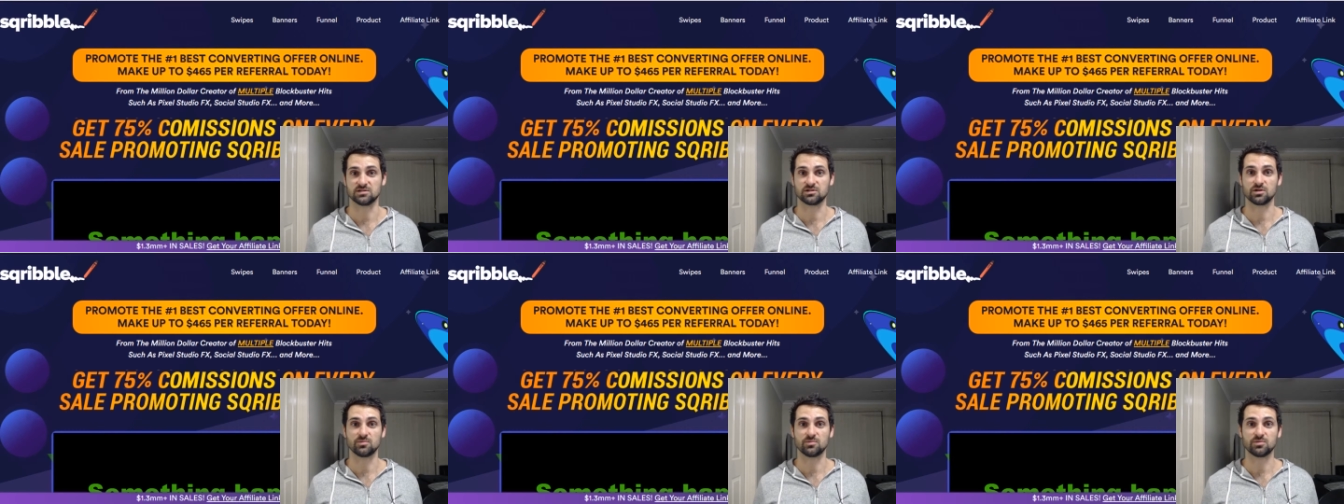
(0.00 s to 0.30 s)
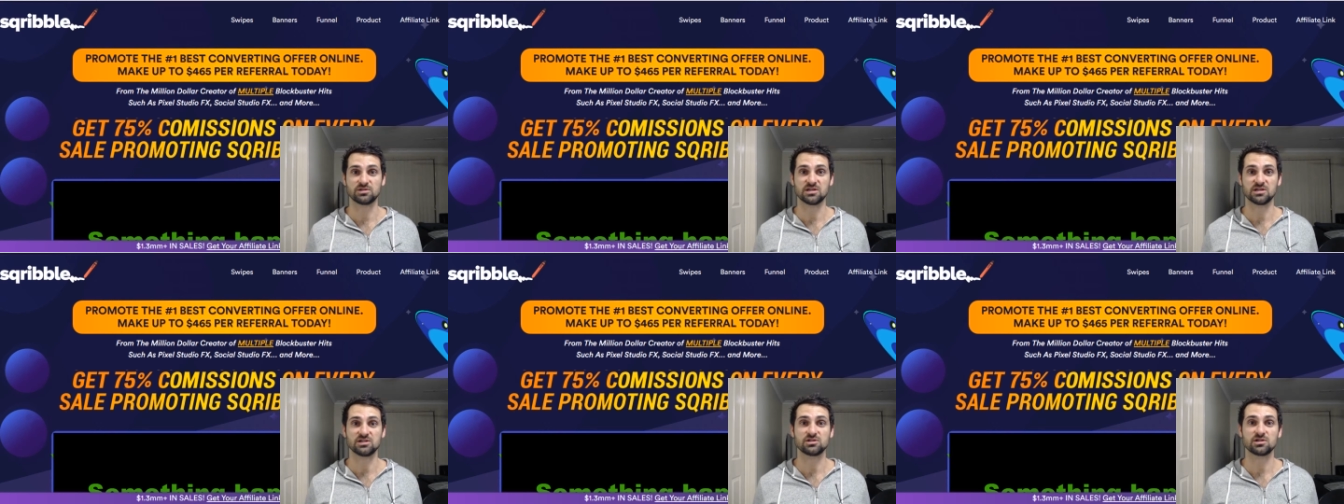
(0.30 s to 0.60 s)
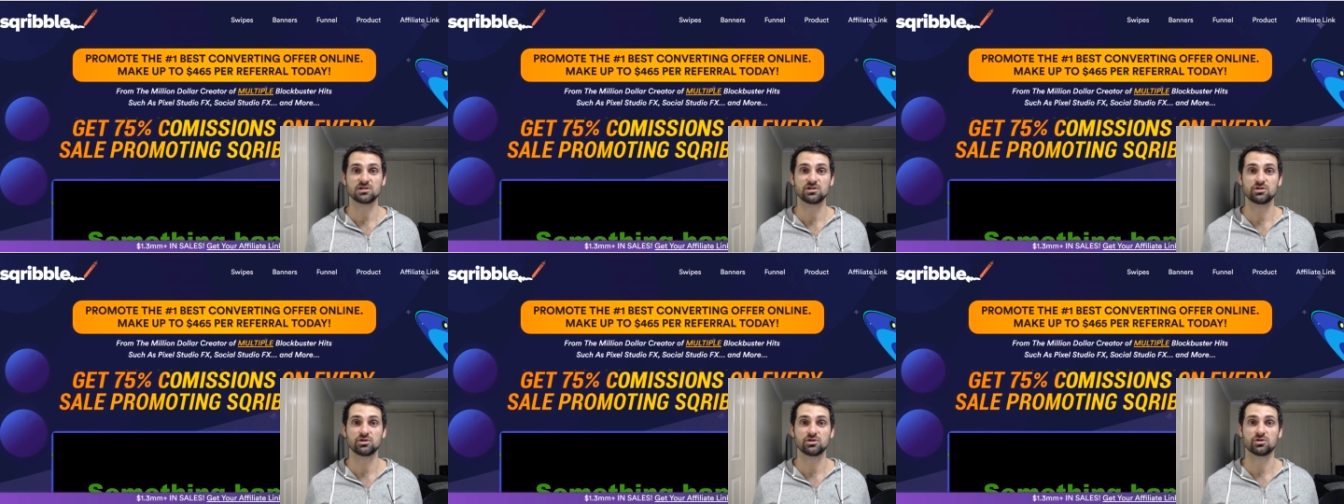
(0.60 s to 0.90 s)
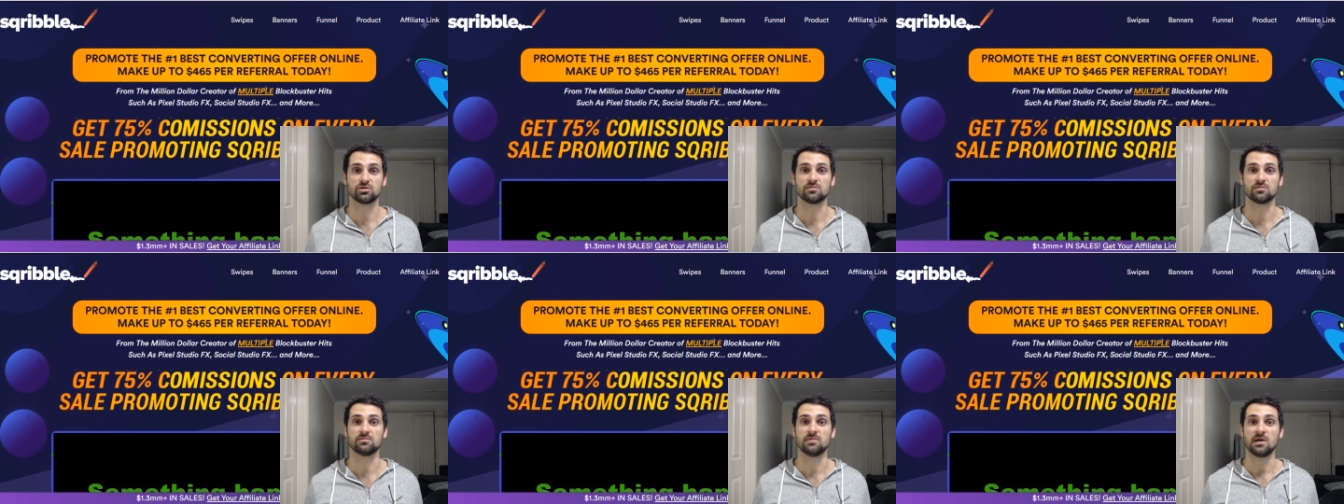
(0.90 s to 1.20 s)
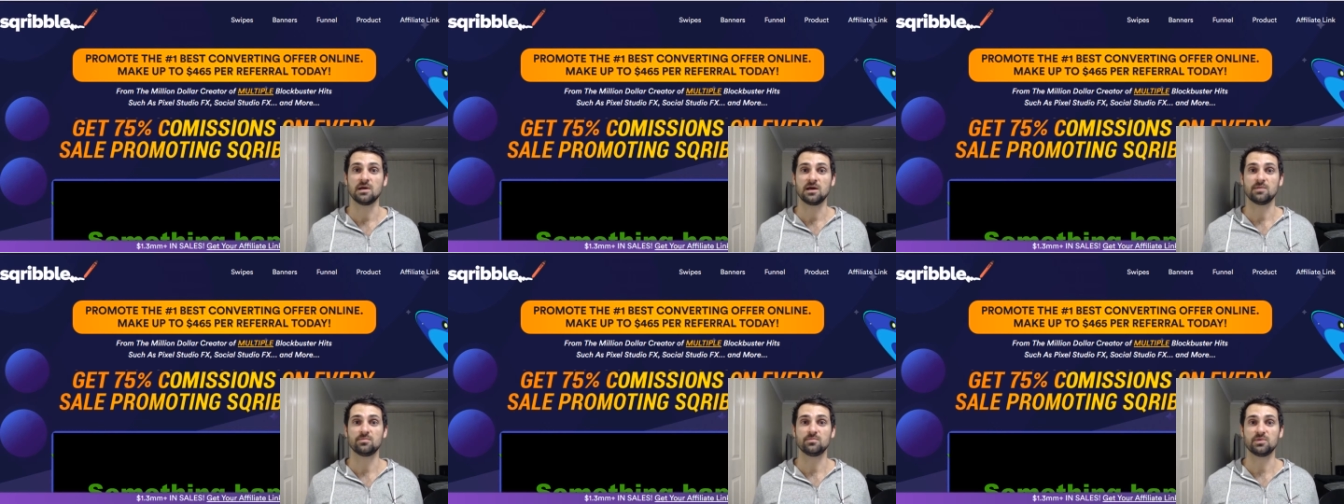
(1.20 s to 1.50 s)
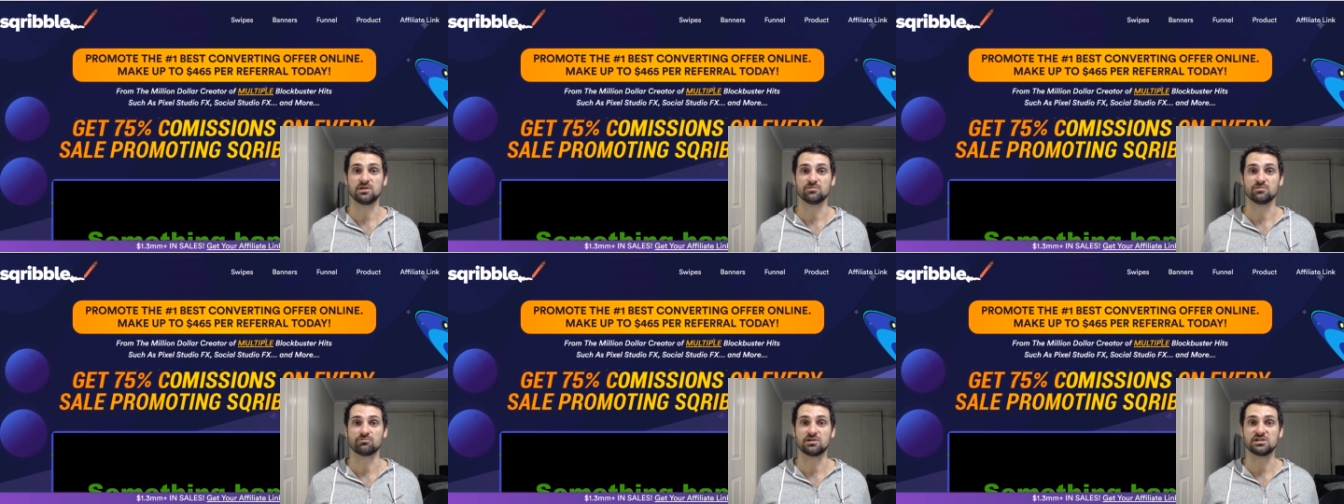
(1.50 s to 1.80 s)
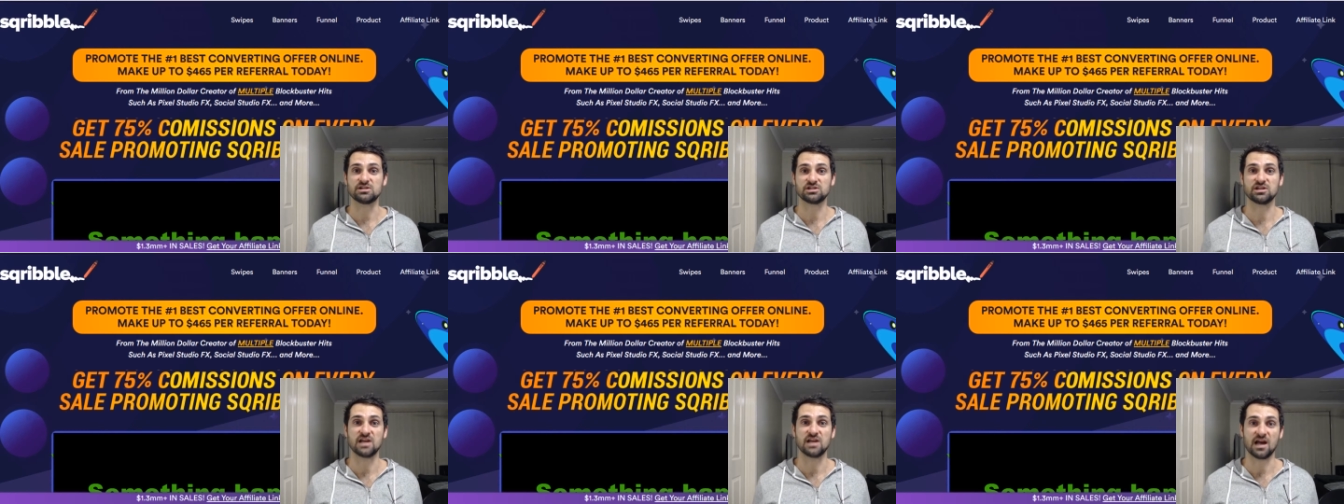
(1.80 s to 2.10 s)
So potentially you could be
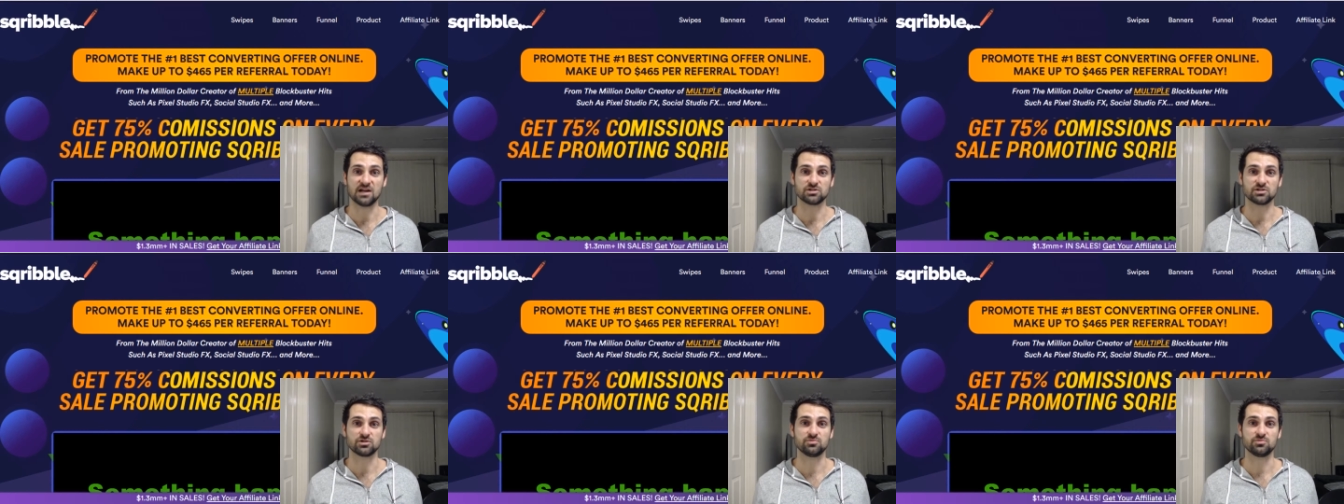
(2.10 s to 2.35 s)
reaching out